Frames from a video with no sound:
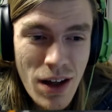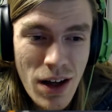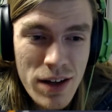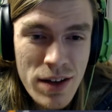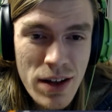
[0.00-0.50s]

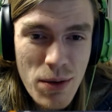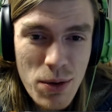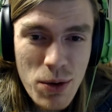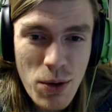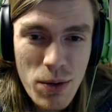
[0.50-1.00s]
I said that while
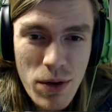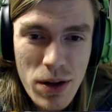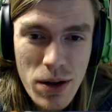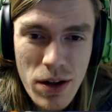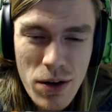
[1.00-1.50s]
recording one of
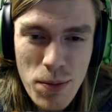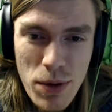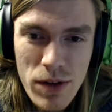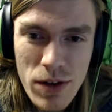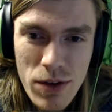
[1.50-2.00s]
the other
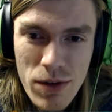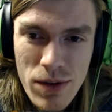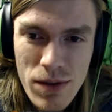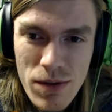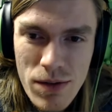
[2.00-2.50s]

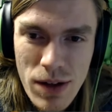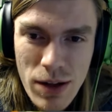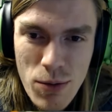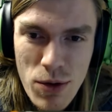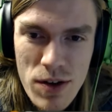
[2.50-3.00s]

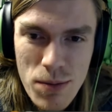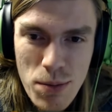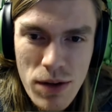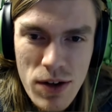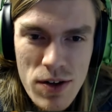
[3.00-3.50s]
recent
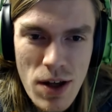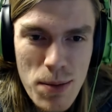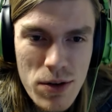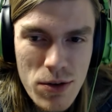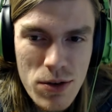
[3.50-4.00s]
previous
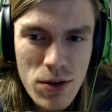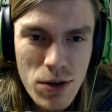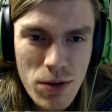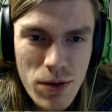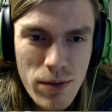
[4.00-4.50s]
episodes
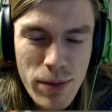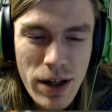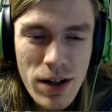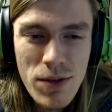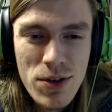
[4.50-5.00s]
too, but
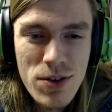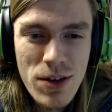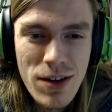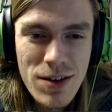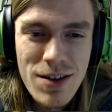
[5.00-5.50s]
it never
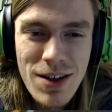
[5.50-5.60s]
sneezed.